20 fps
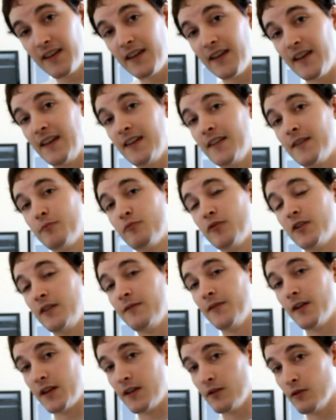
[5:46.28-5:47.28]
it, is pretty
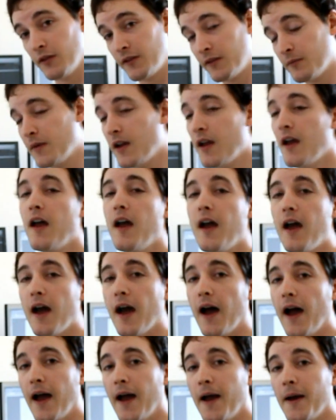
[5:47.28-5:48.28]
fucking awesome.
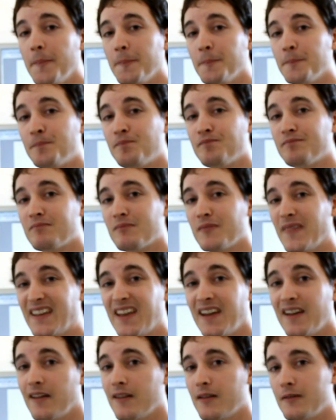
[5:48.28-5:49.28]
But
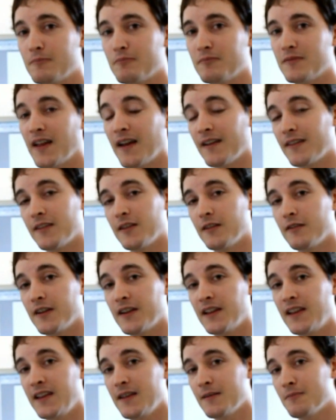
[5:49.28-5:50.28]
yeah, that's it
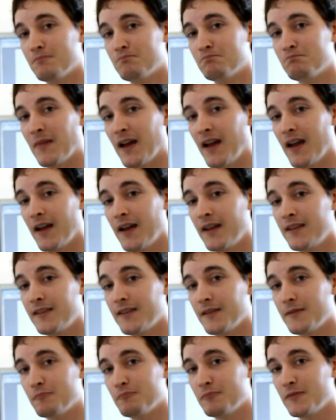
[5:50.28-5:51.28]
really, and
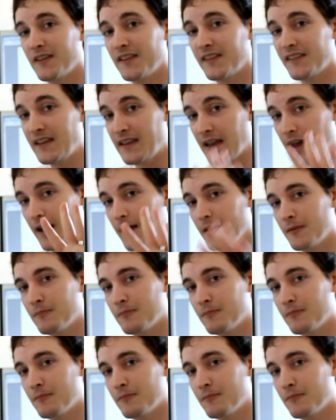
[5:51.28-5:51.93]
see ya.